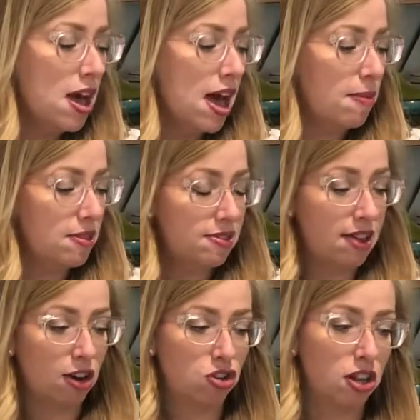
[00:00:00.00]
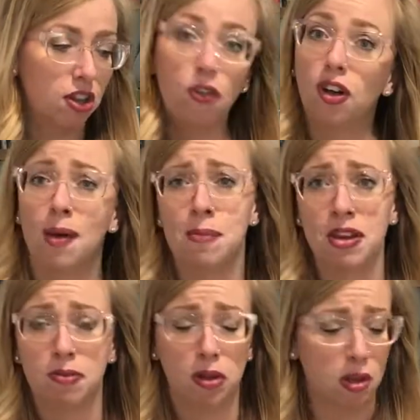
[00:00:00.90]
This is actually a local company
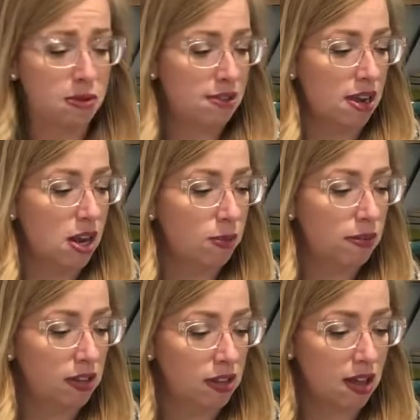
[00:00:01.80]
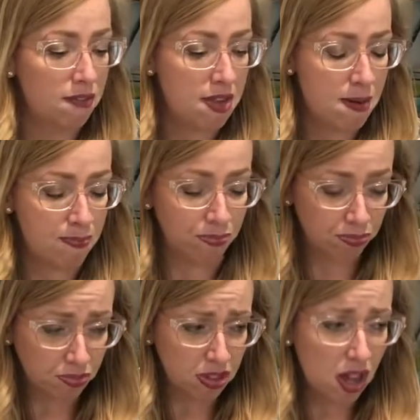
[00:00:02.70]
from Oklahoma City and we really love them.
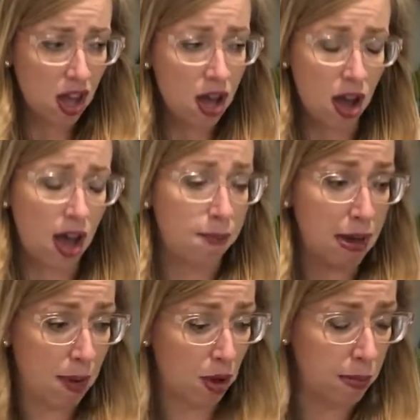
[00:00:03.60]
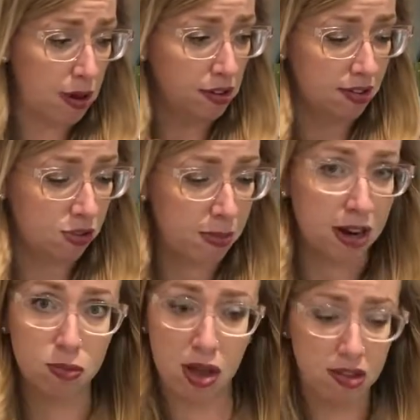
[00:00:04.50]
My water bottle is from there
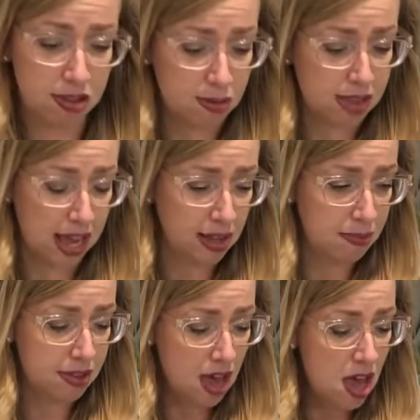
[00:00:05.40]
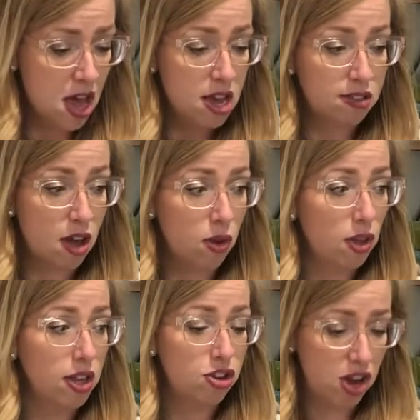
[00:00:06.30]
as well, so is Caleb's. So
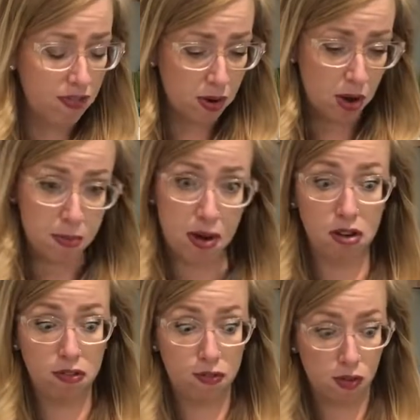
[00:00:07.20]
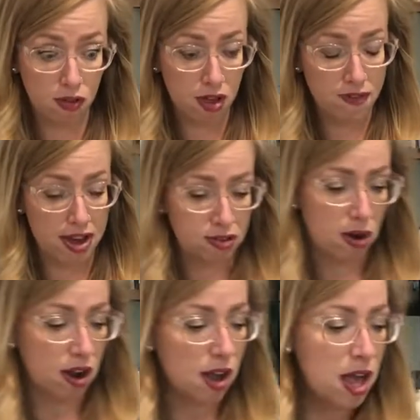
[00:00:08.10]
they'll each have their water bottle full of ice
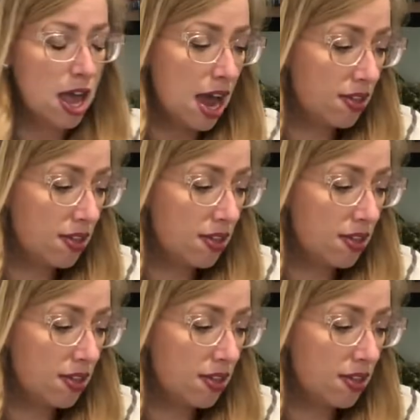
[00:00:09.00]
water.